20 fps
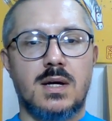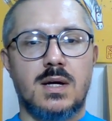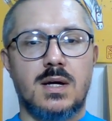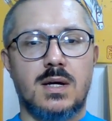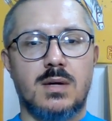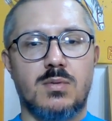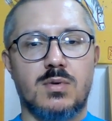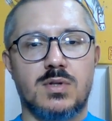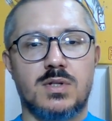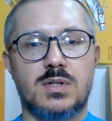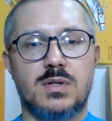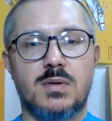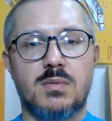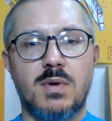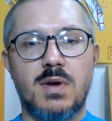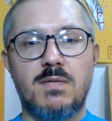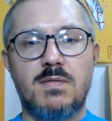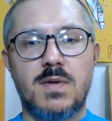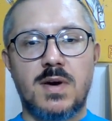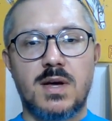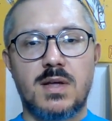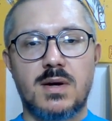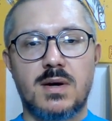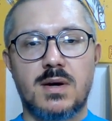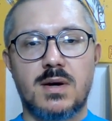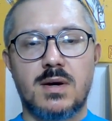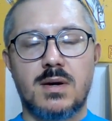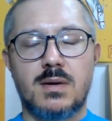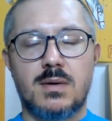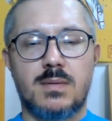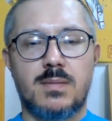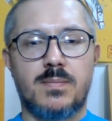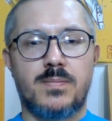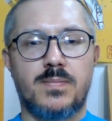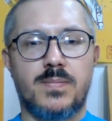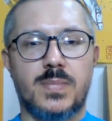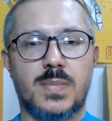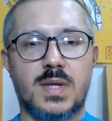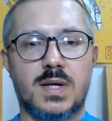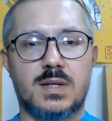It was 3 feather,
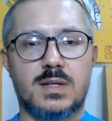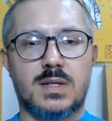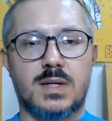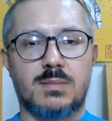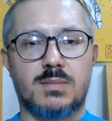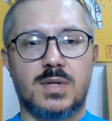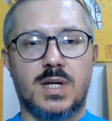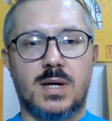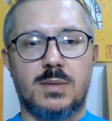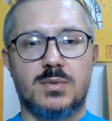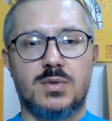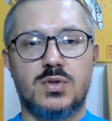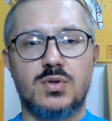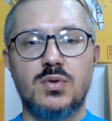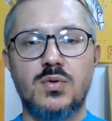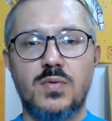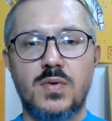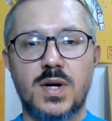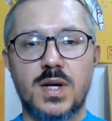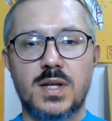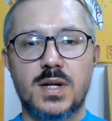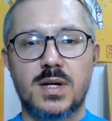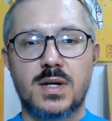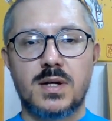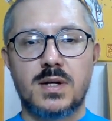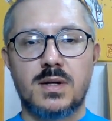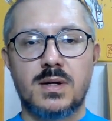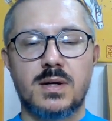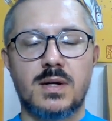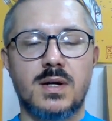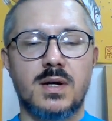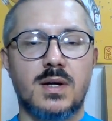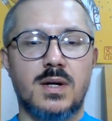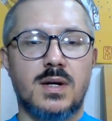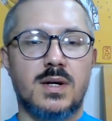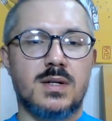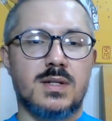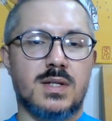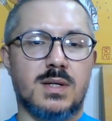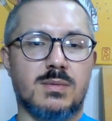sometimes 2 feather,
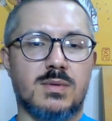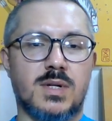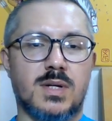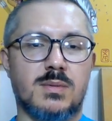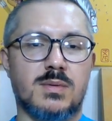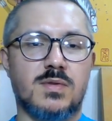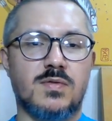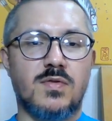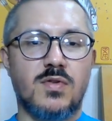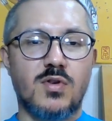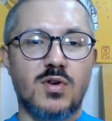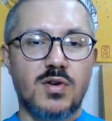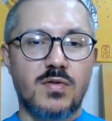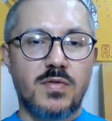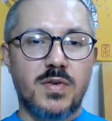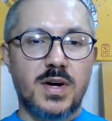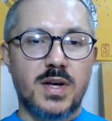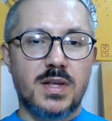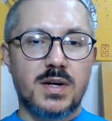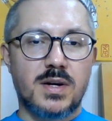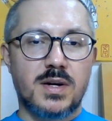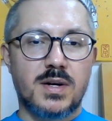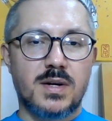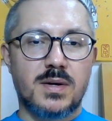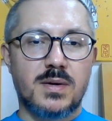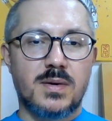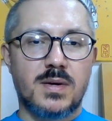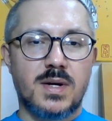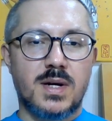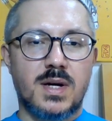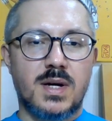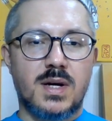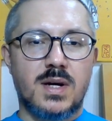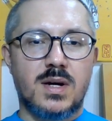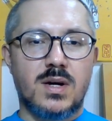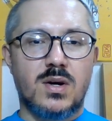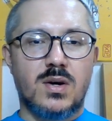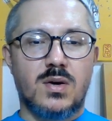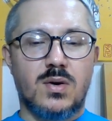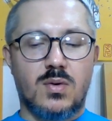sometimes 4 feather,
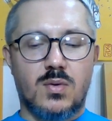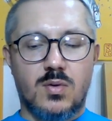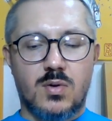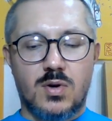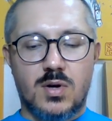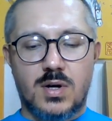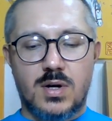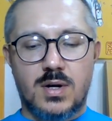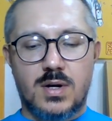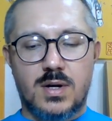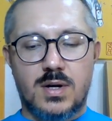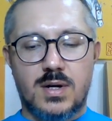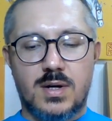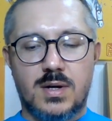or